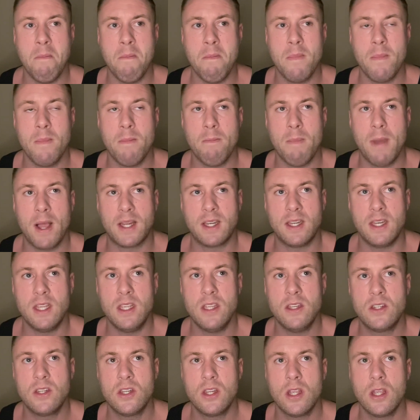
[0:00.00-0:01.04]

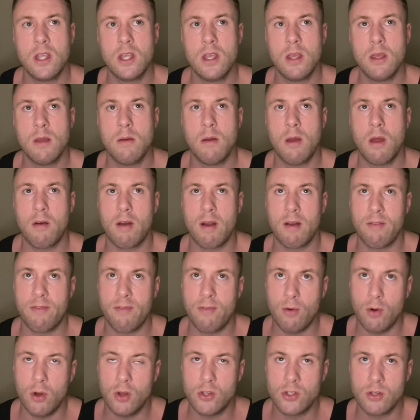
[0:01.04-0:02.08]
magnesium around
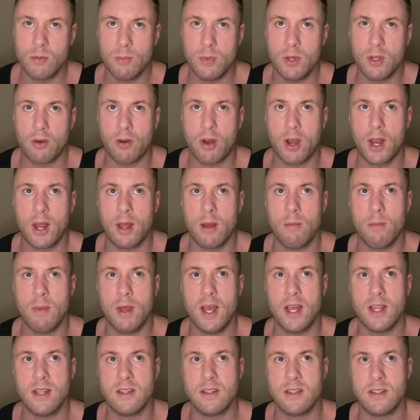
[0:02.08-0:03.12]
400 milligram,
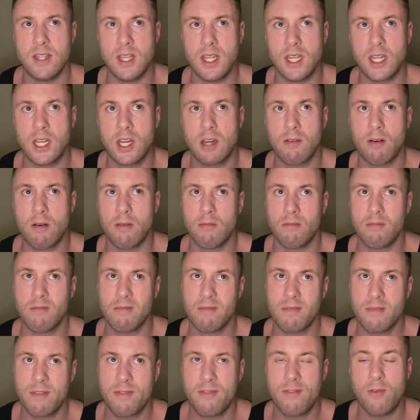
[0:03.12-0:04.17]
and zinc around
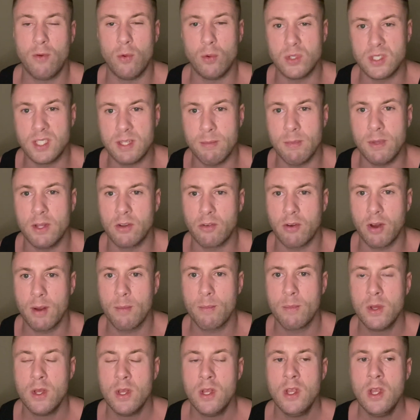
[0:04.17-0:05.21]
40 milligram.
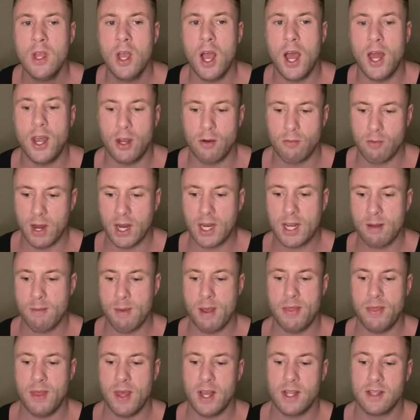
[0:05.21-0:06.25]
And I
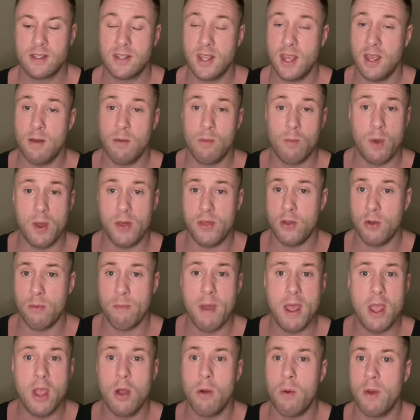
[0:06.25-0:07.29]
recommend that to whether you're
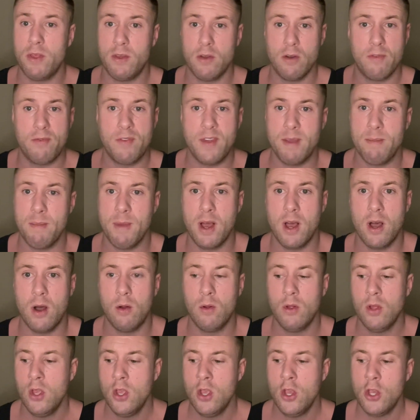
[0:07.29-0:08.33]
male, whether you're female.
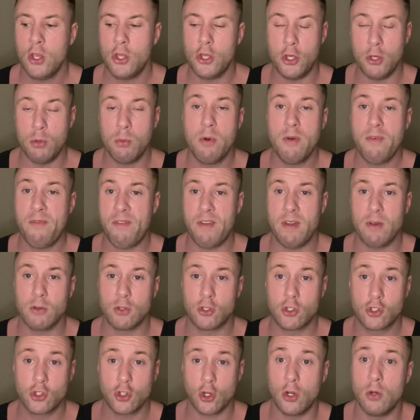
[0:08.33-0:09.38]
You will feel
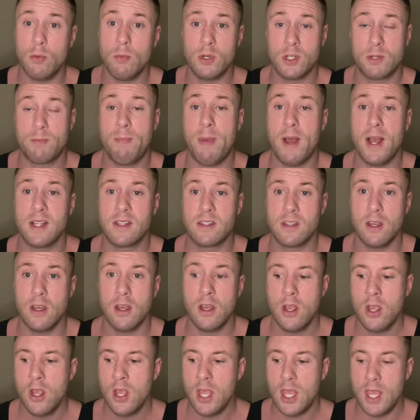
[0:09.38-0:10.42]
so much better
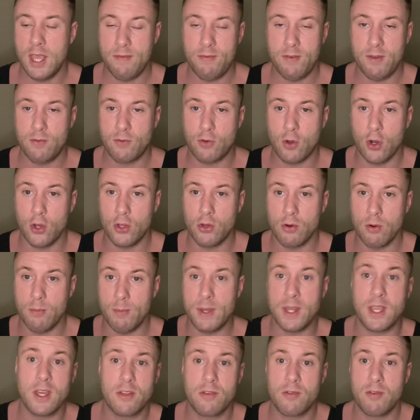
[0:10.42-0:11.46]
if you've got your
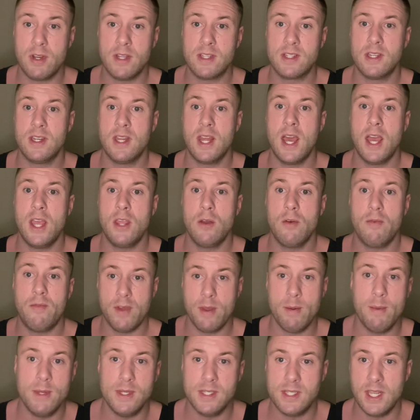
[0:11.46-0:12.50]
omega-3s in there, your
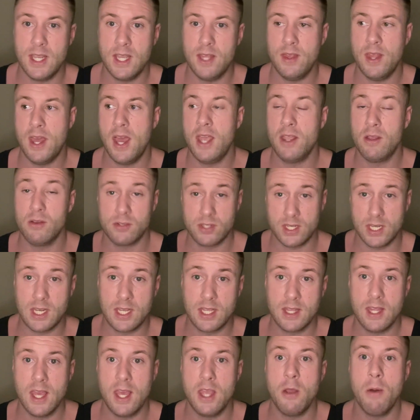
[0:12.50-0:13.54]
vitamin D in there, your zinc in
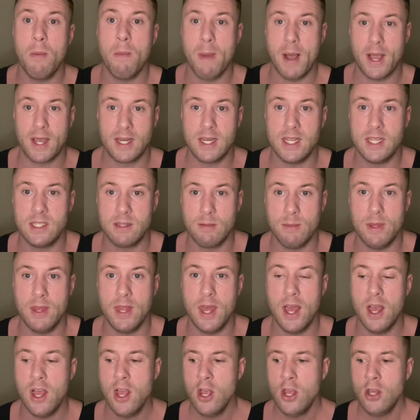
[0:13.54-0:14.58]
there, your magnesium in
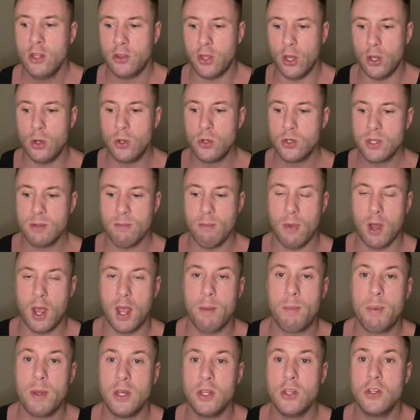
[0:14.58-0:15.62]
there. Those, in my
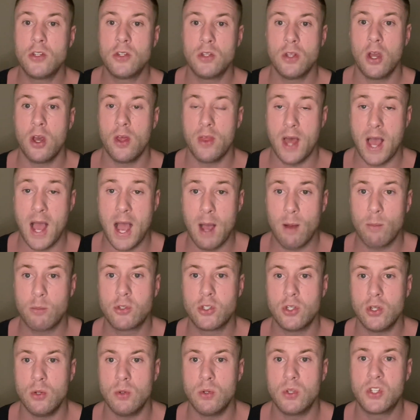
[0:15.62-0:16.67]
opinion, are the
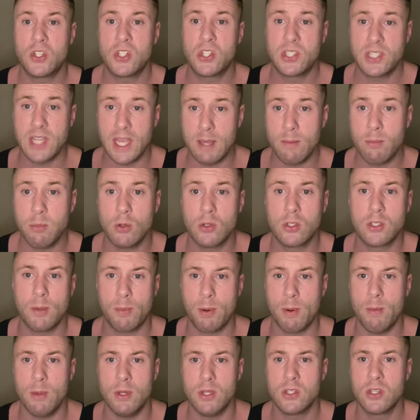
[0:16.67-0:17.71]
absolute staple
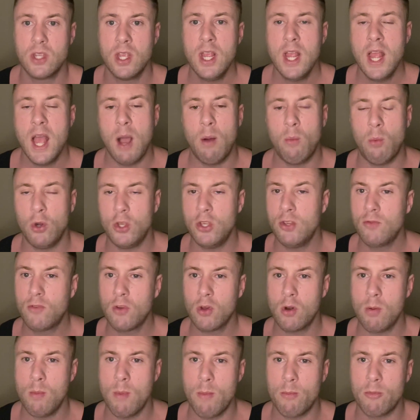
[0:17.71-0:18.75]
supplements. And what you've got to
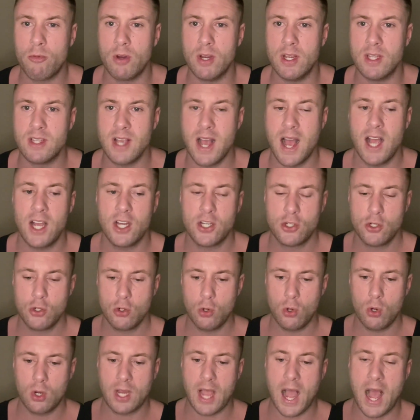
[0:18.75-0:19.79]
remember is, as
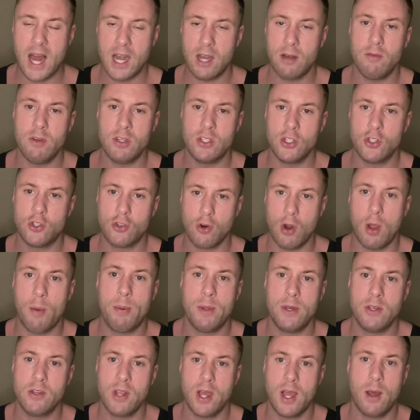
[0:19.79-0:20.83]
your calories are dropping
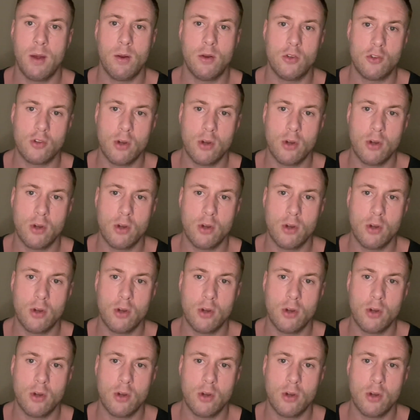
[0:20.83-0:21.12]
down,